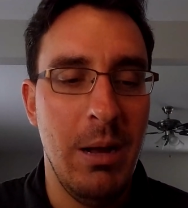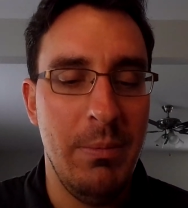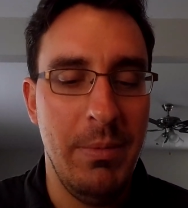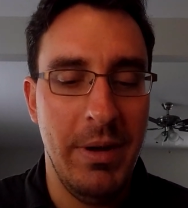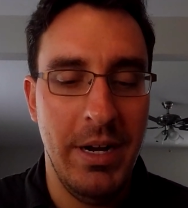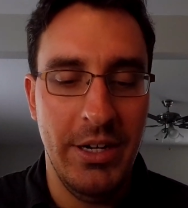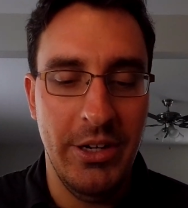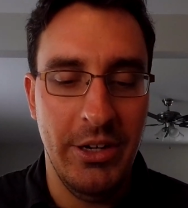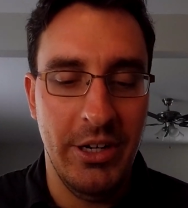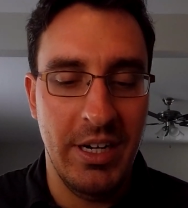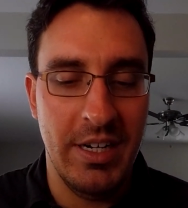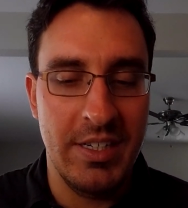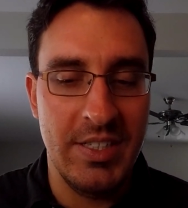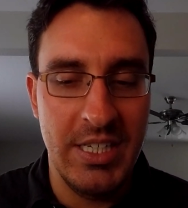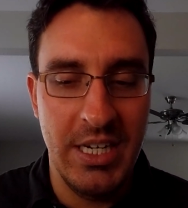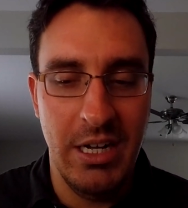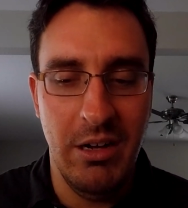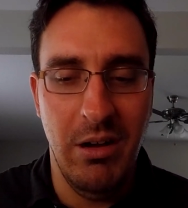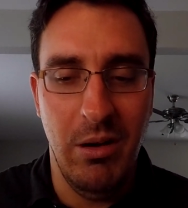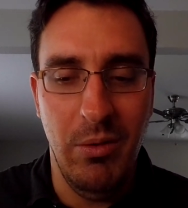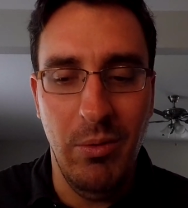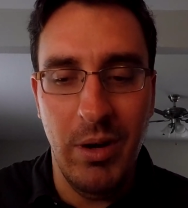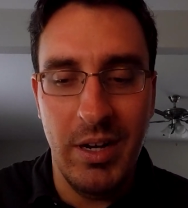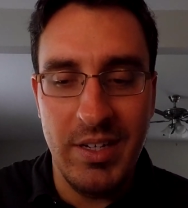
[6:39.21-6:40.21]
and they're going to say,
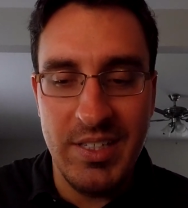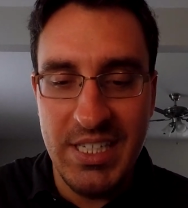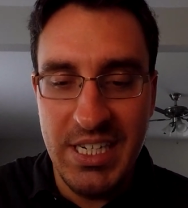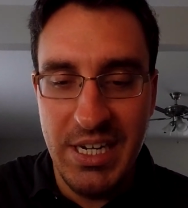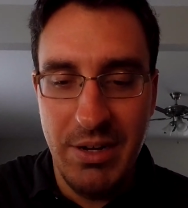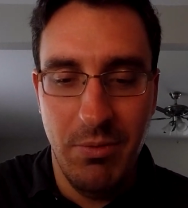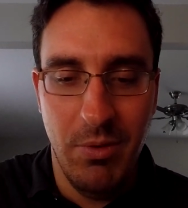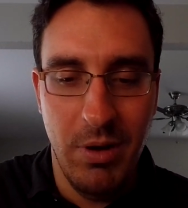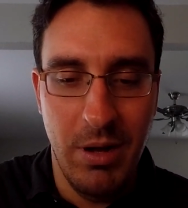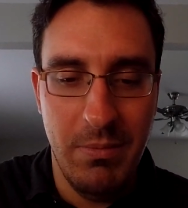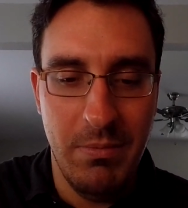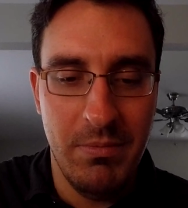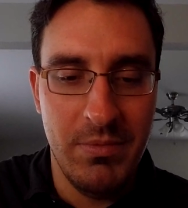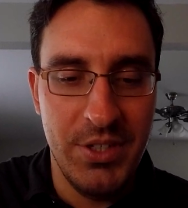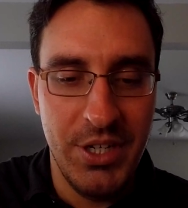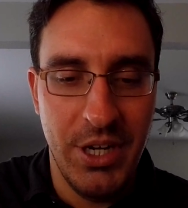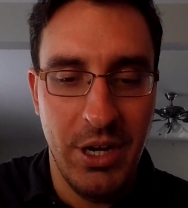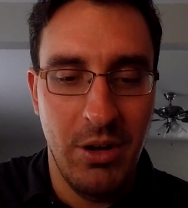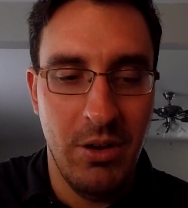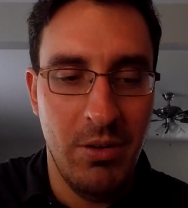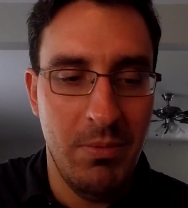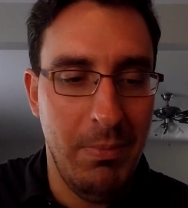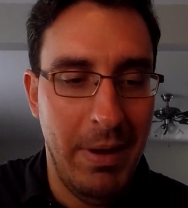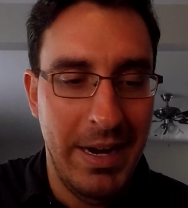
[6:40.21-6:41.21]
I want to see what
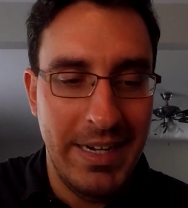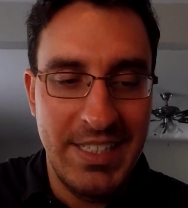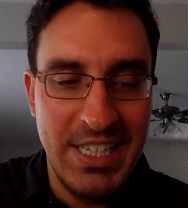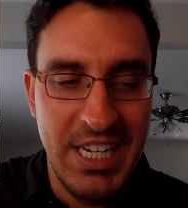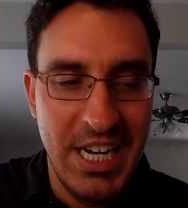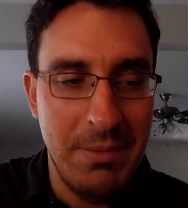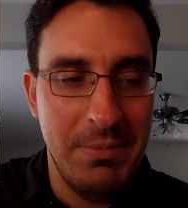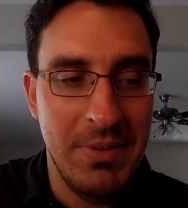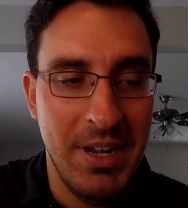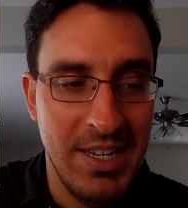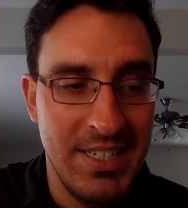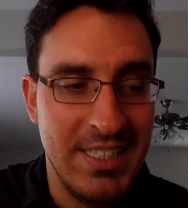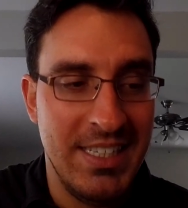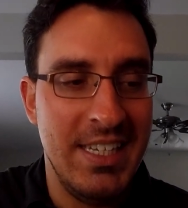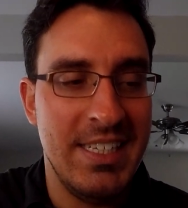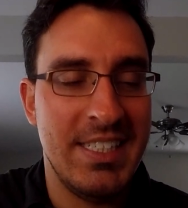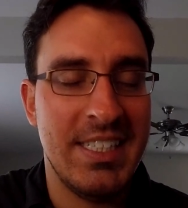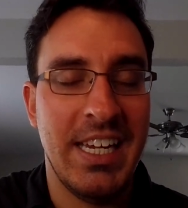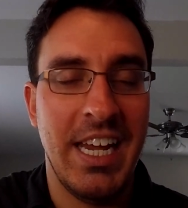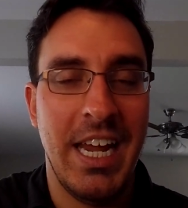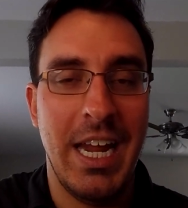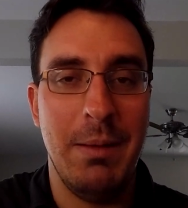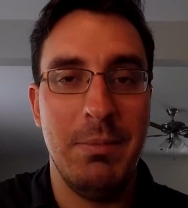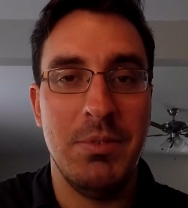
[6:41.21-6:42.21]
my team does this
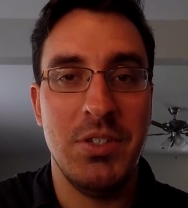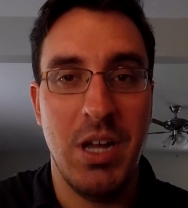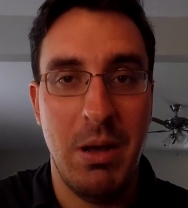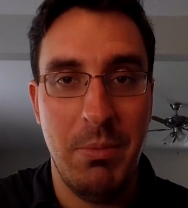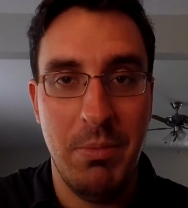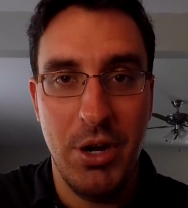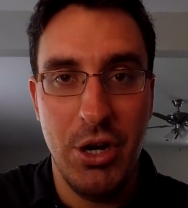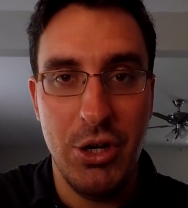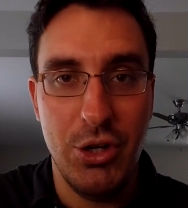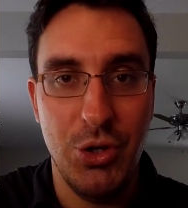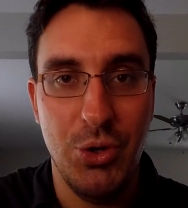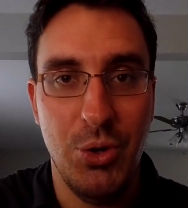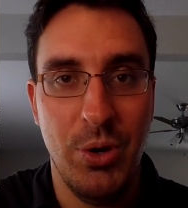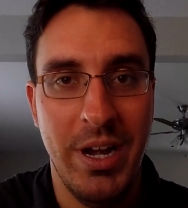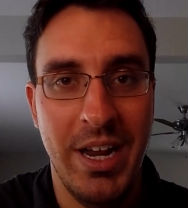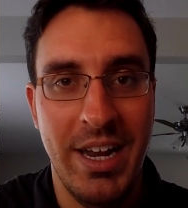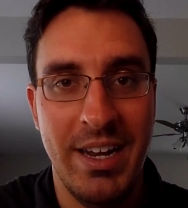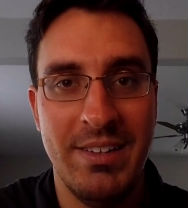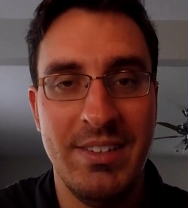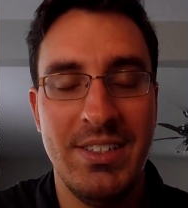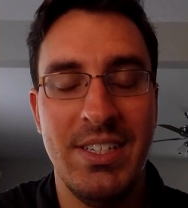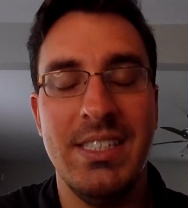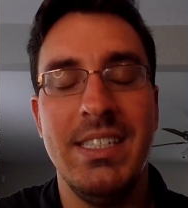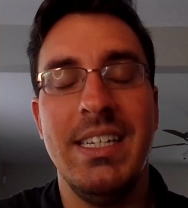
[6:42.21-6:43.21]
game, so I'm going to tune
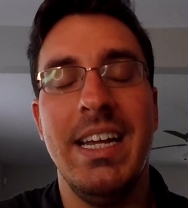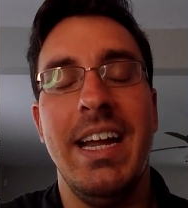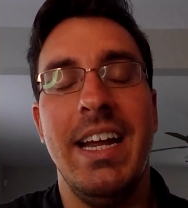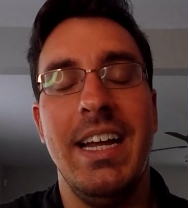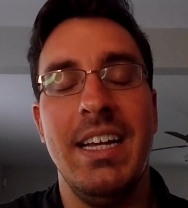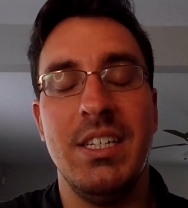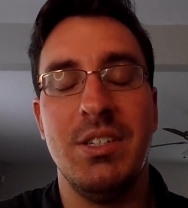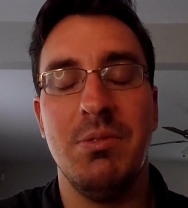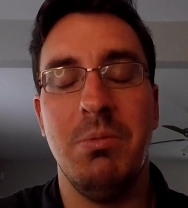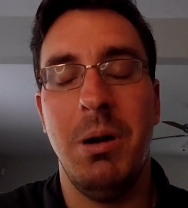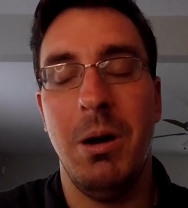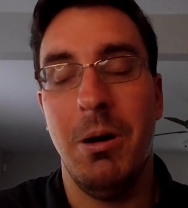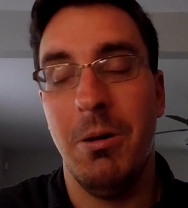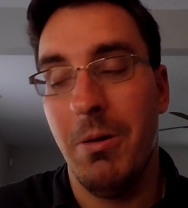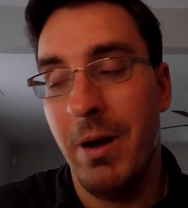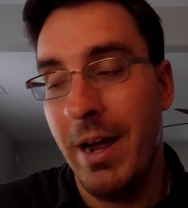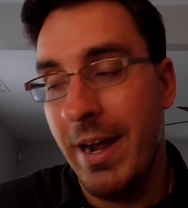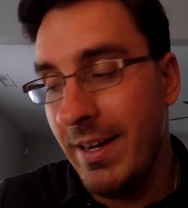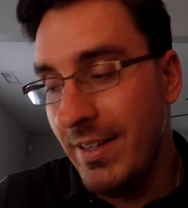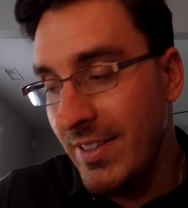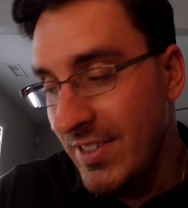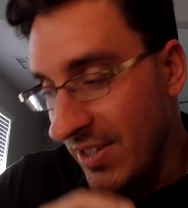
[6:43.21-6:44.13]
in today as well, right?